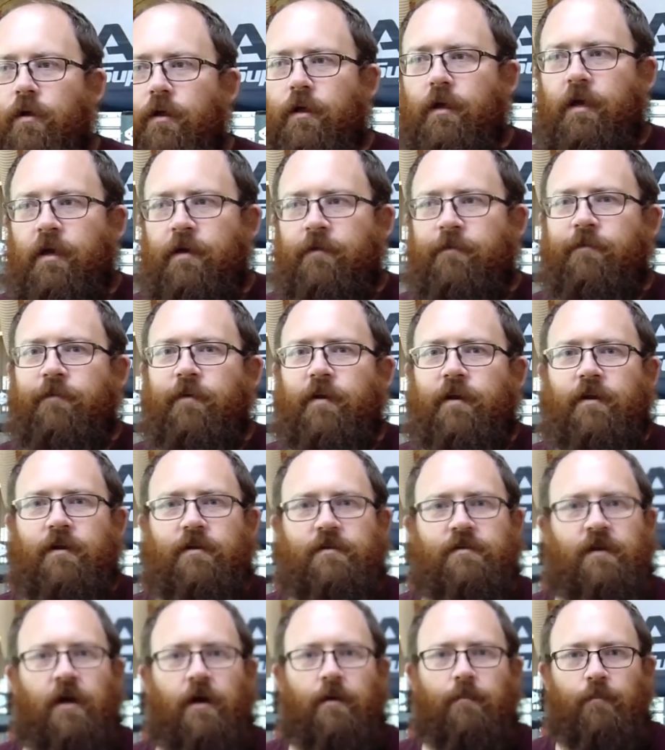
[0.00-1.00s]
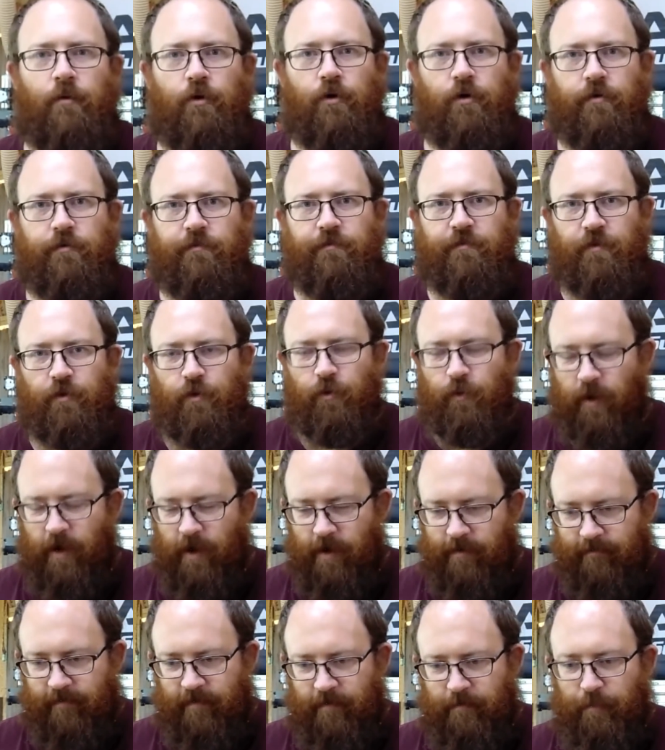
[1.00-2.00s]
If it does not move, you
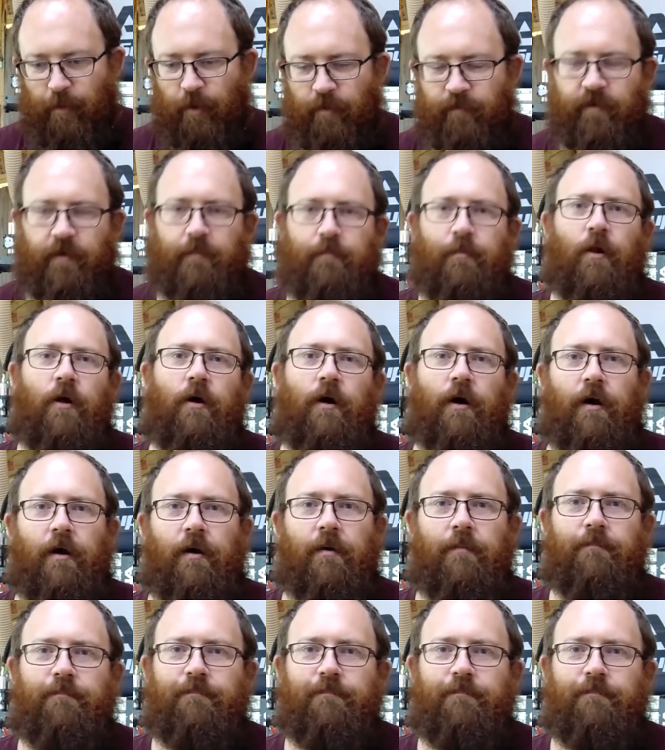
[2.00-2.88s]
have a perfect plug.